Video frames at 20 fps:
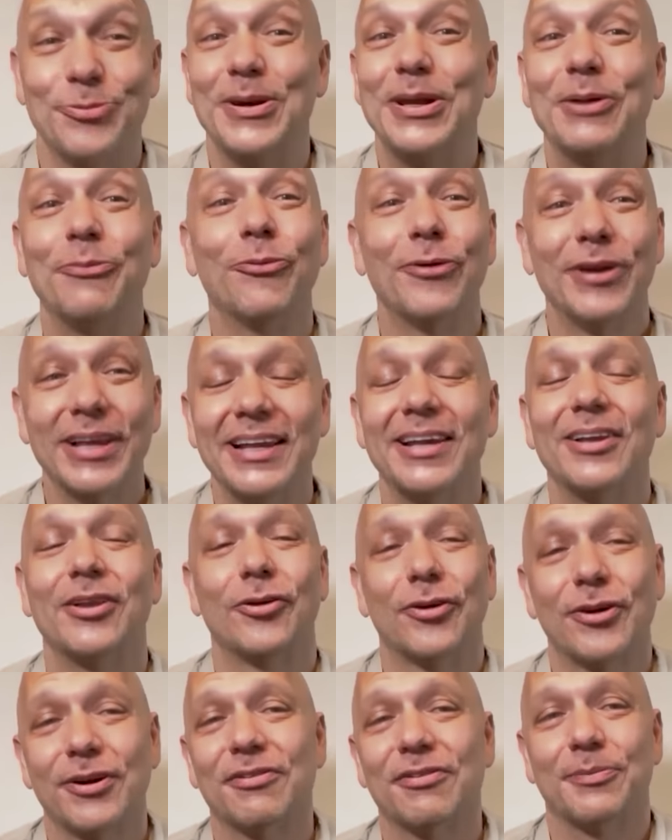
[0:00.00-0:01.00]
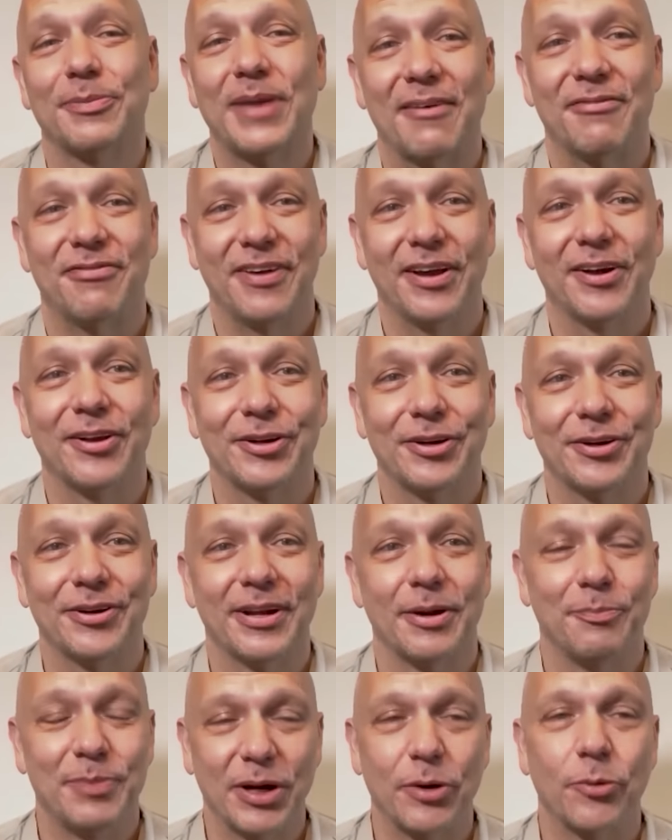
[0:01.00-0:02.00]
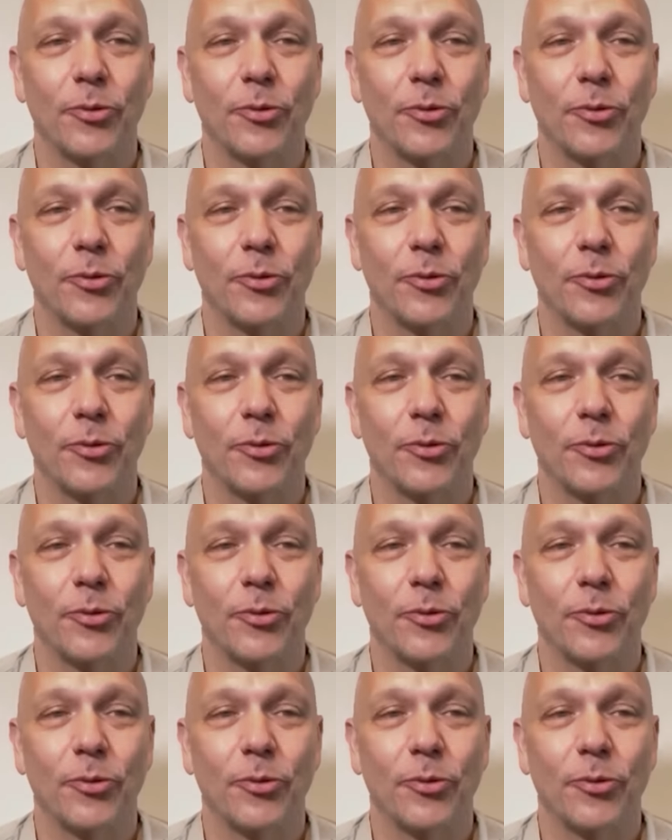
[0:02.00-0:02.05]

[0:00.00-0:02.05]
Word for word: we really learned from that failure in a big